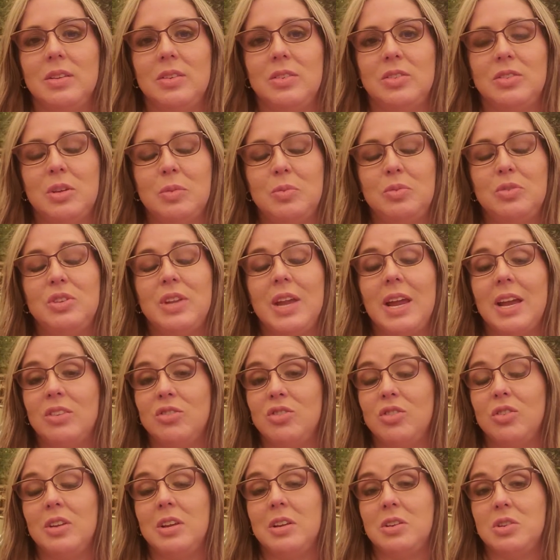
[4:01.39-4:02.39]

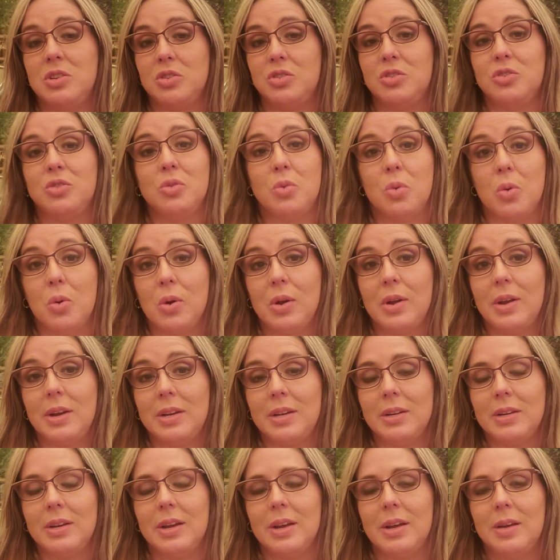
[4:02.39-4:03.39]
substantially destroyed,
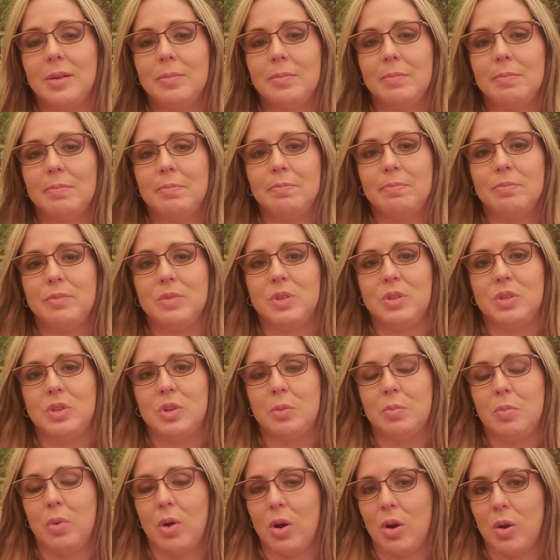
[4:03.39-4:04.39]
um, to
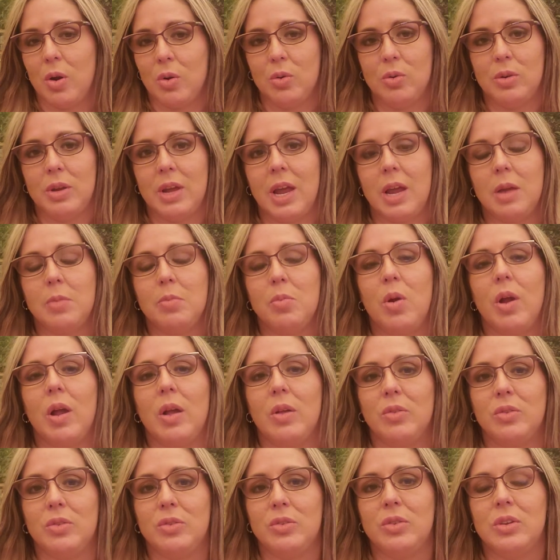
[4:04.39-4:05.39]
borrow Kate
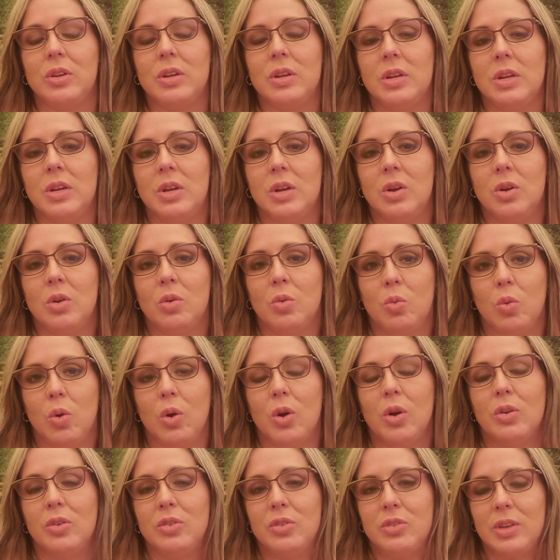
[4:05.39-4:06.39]
Brown's
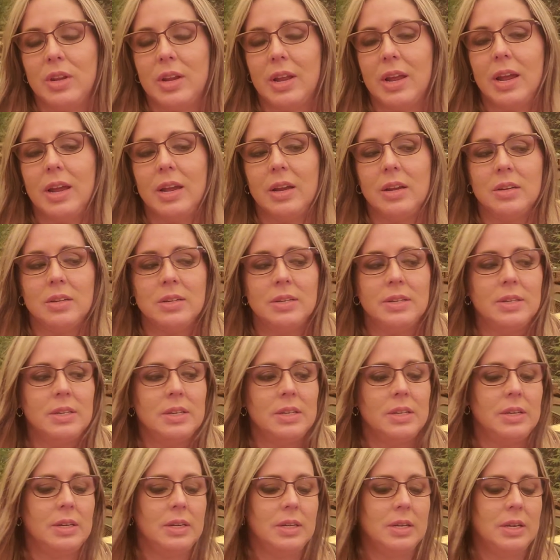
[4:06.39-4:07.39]
words today.
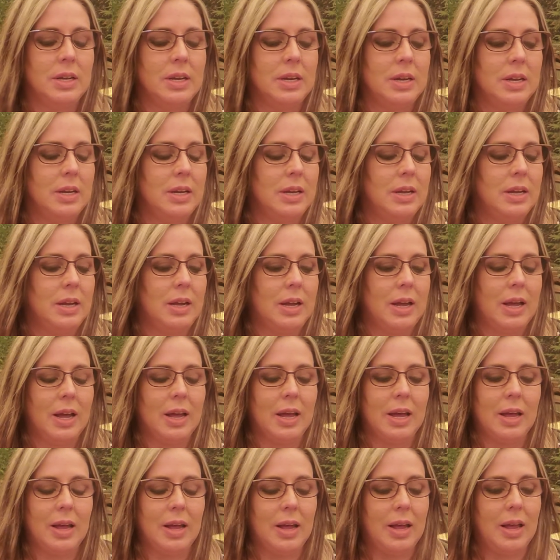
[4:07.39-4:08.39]

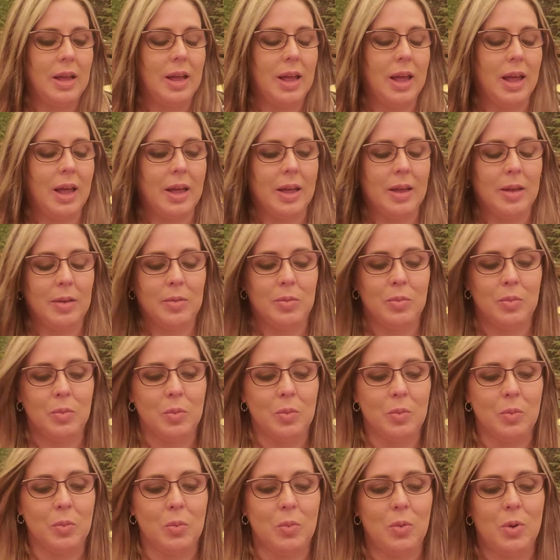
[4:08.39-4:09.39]
Uh, I,
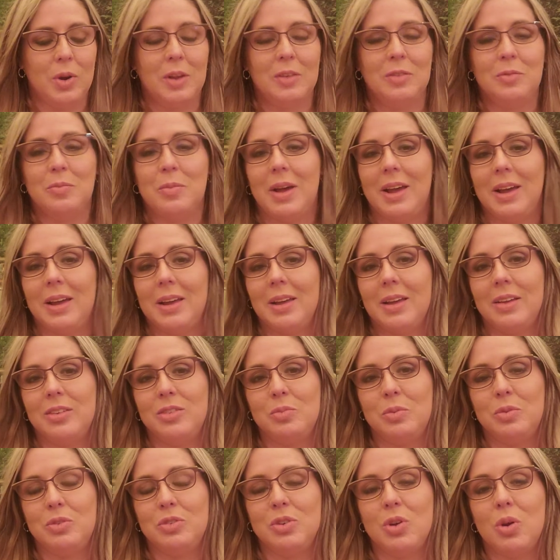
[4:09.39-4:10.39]
one of my
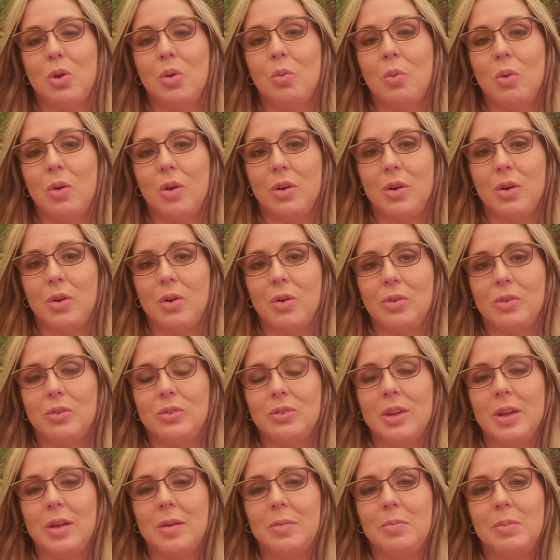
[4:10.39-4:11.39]
husband's coworkers,
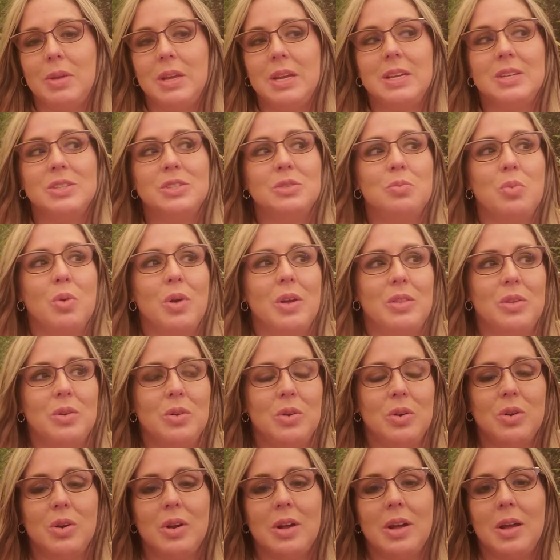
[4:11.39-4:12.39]
um, his
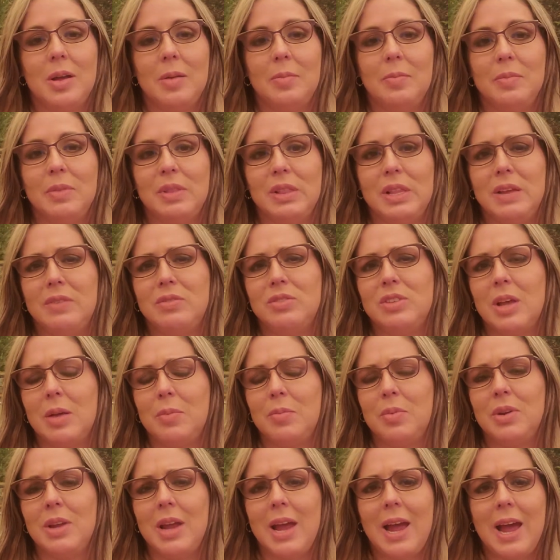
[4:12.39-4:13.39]
brother um, lives
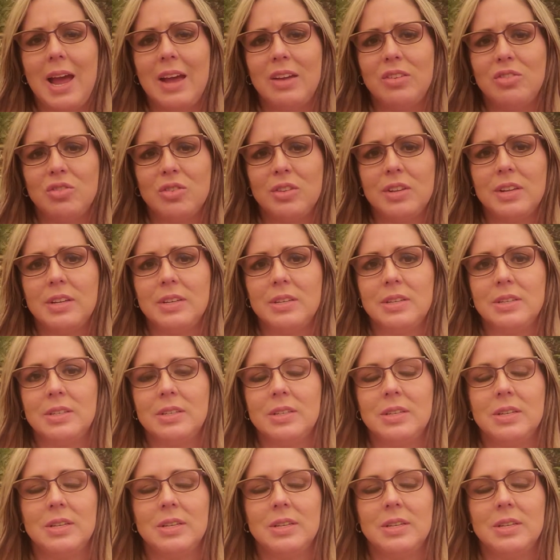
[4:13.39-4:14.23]
up in Ashland